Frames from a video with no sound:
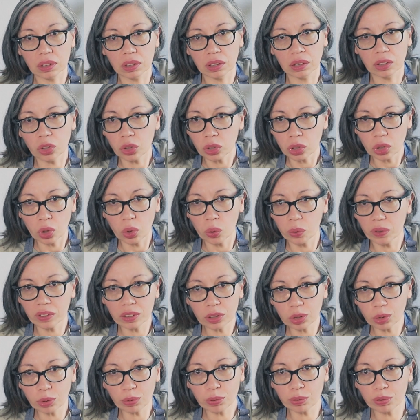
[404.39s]
You know it,
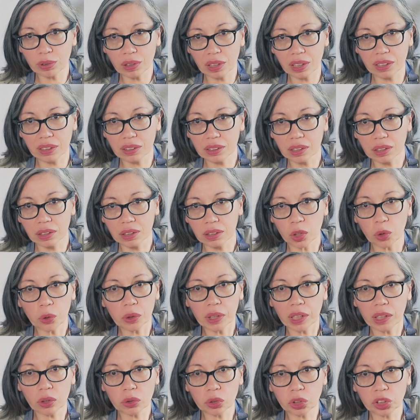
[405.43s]
you feel it. You
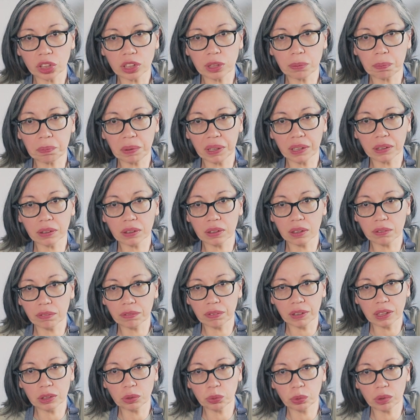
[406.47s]
cannot just paint a
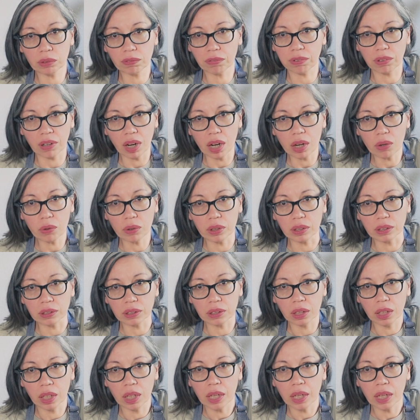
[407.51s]
vase with flowers.